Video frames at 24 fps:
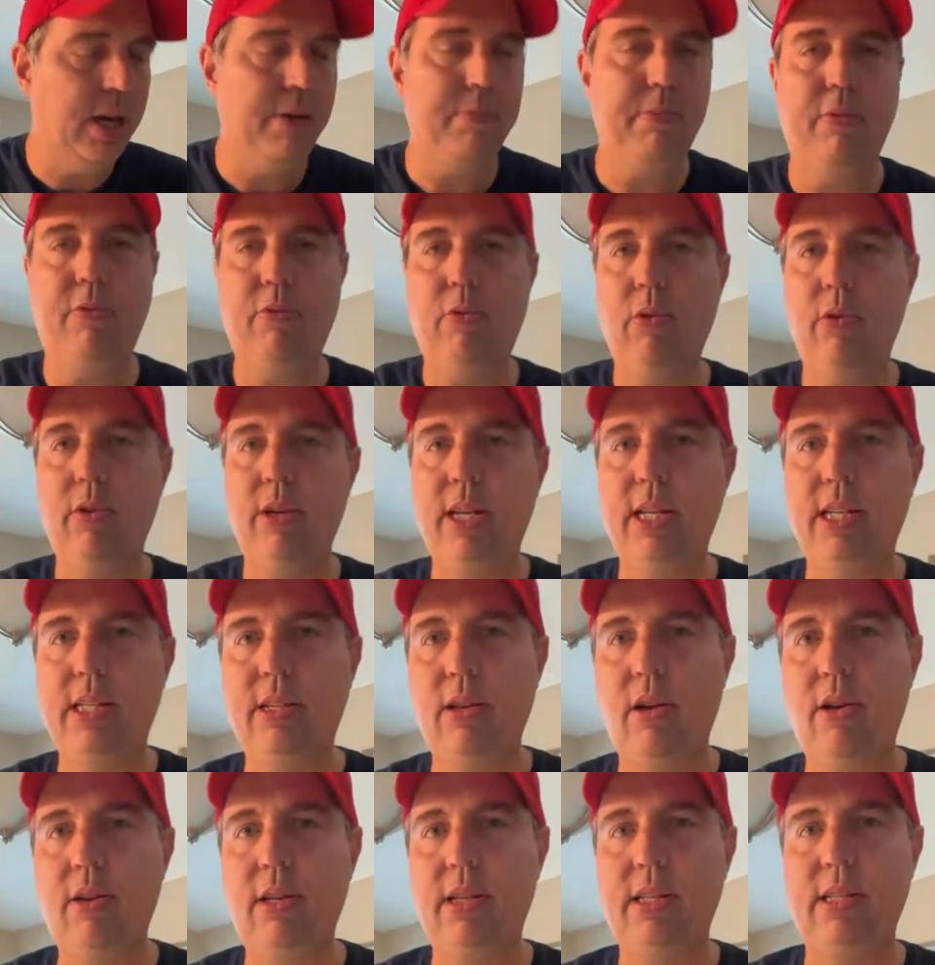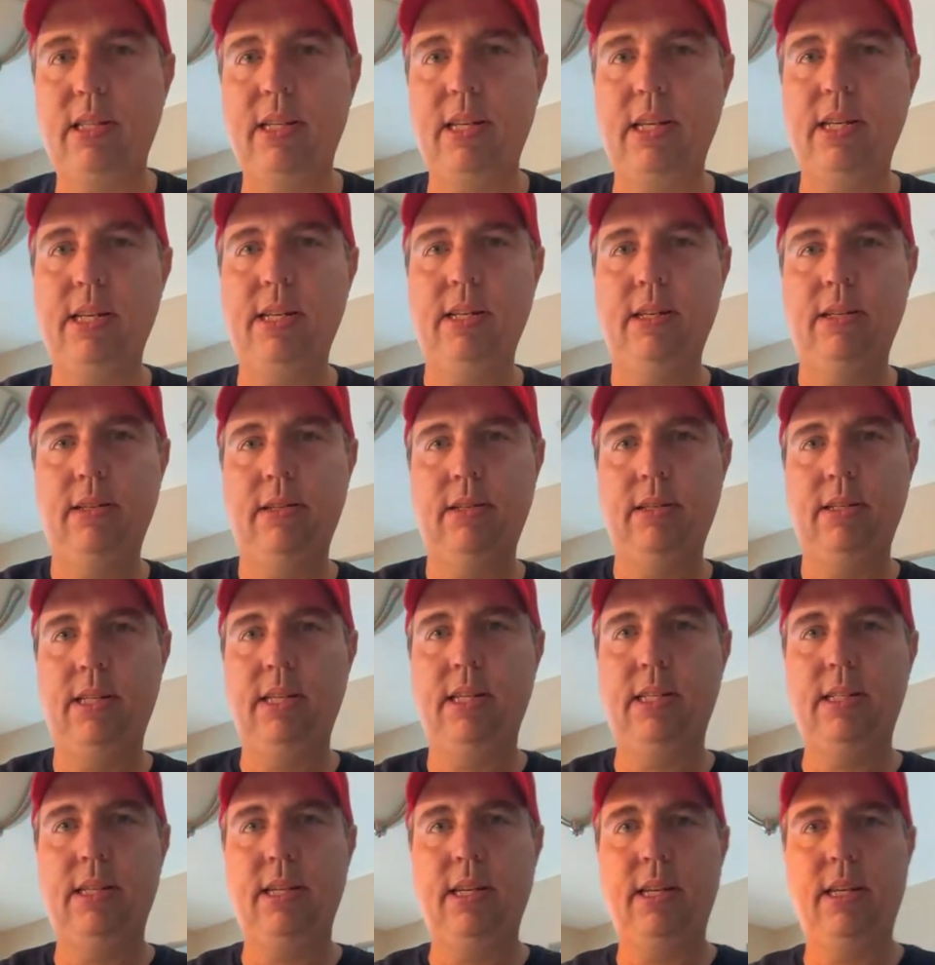Before dishonesty,
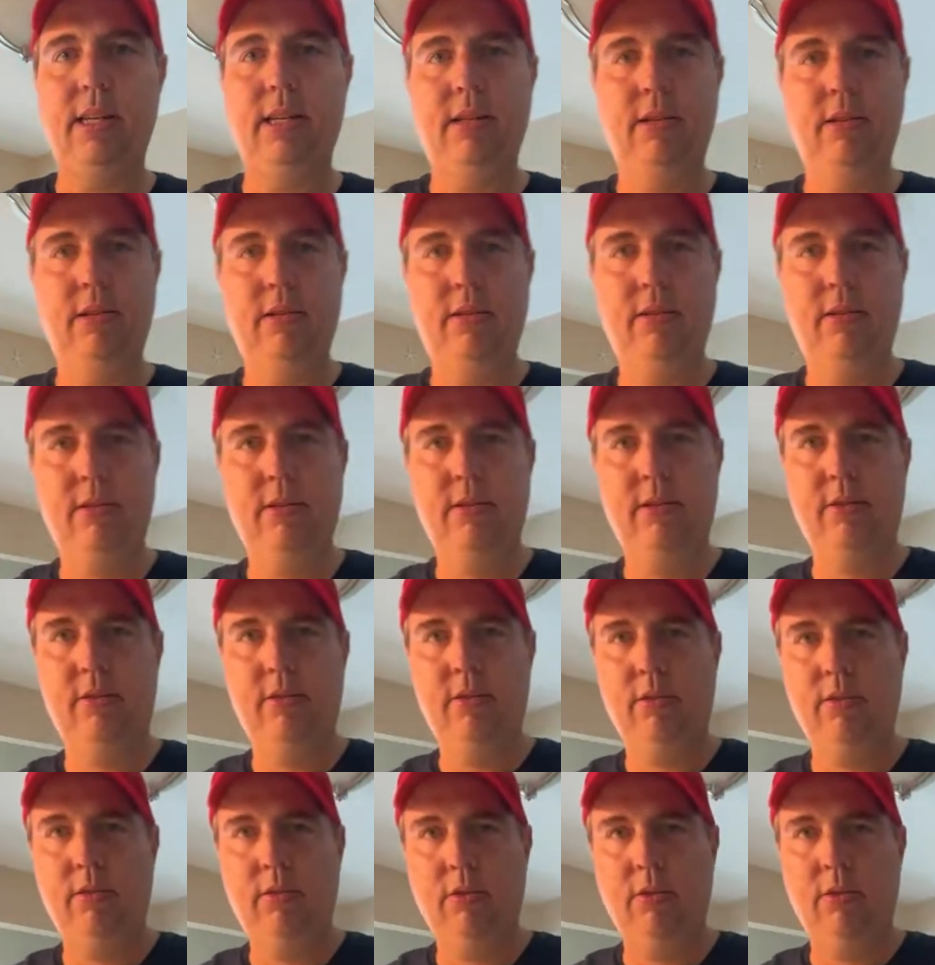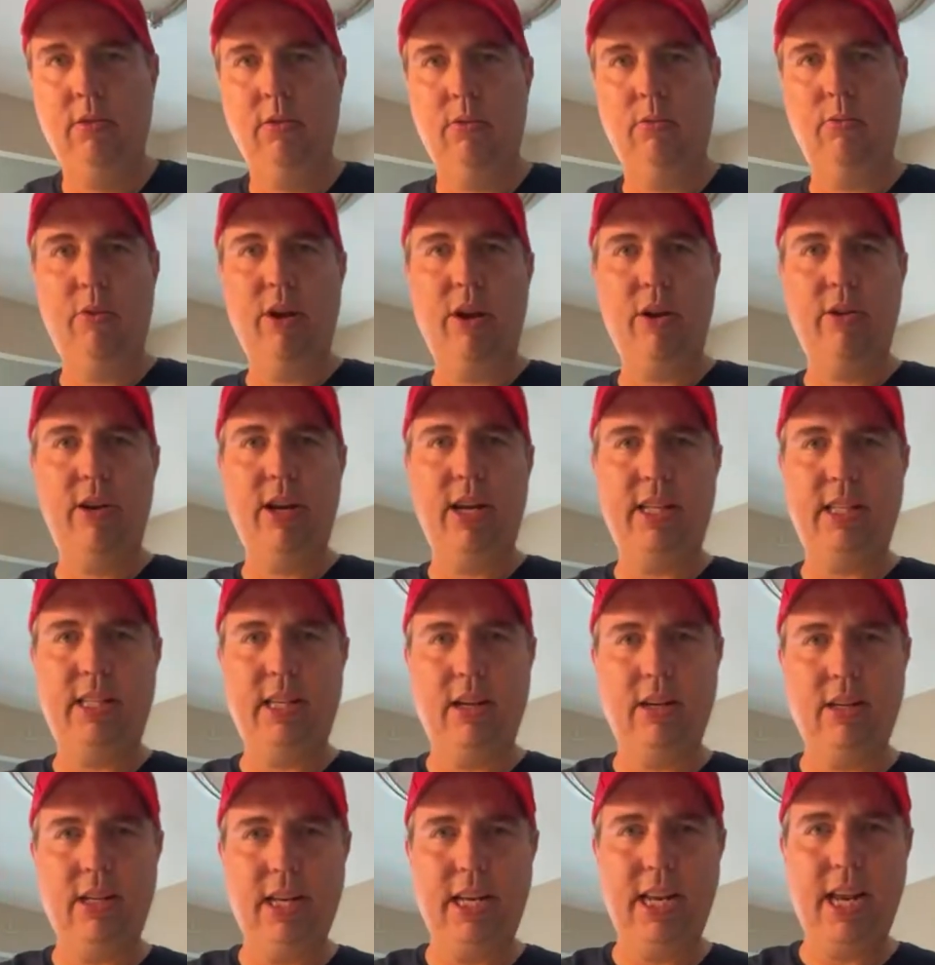Disney reared
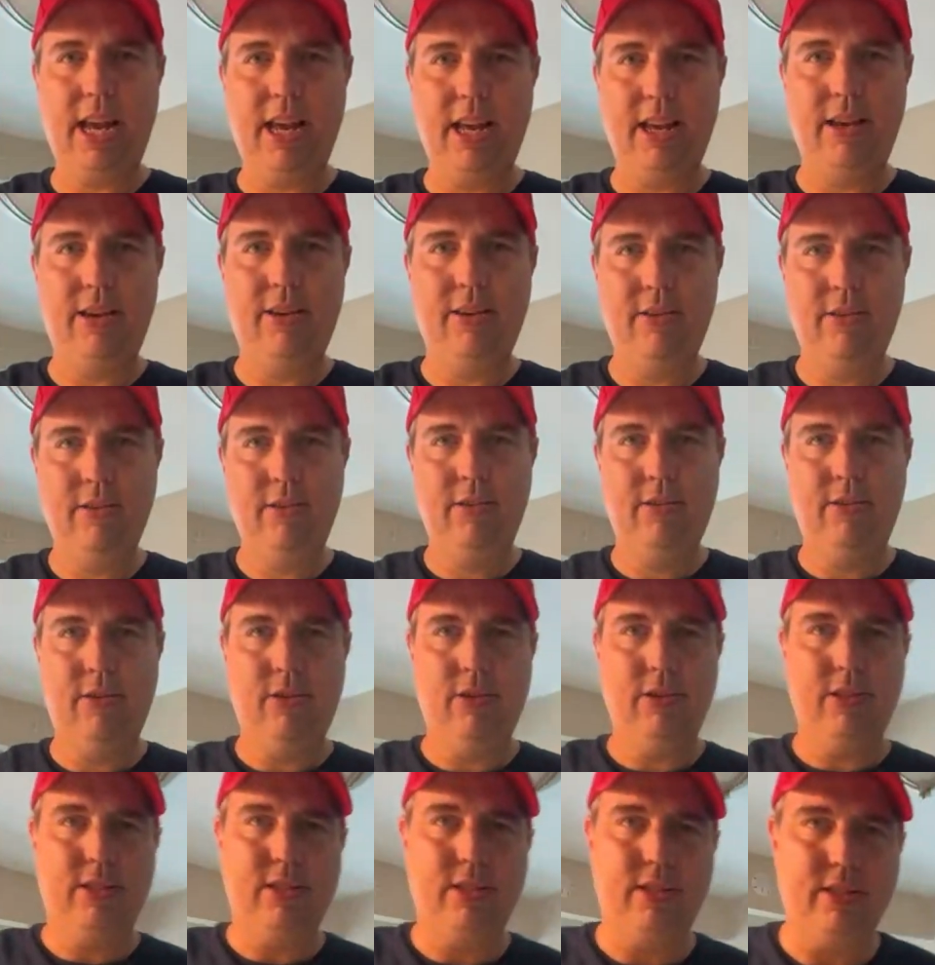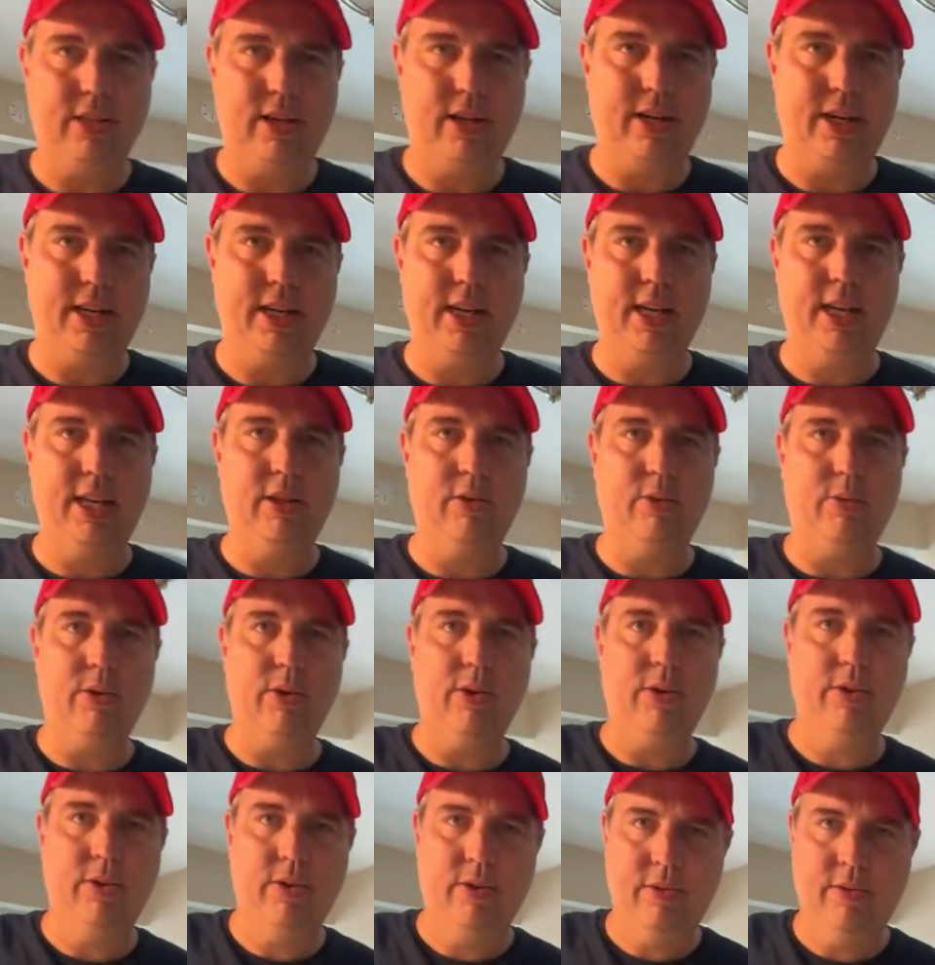its ugly head on society and the
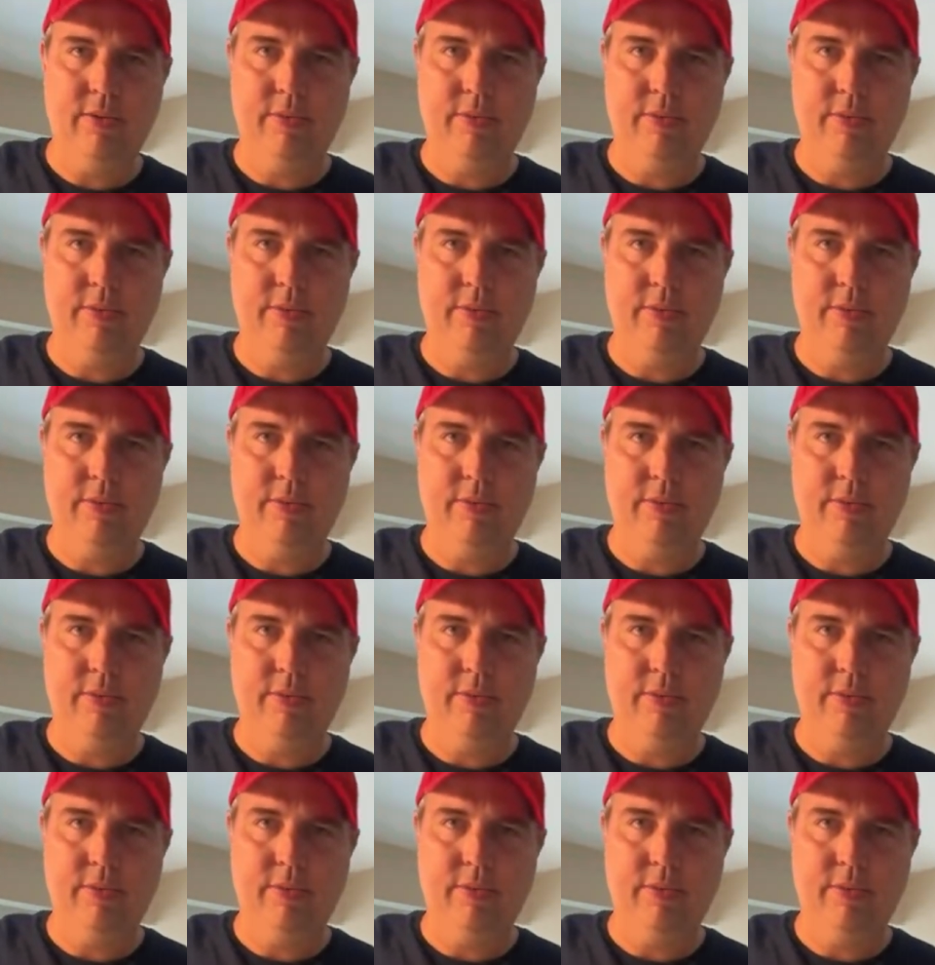world.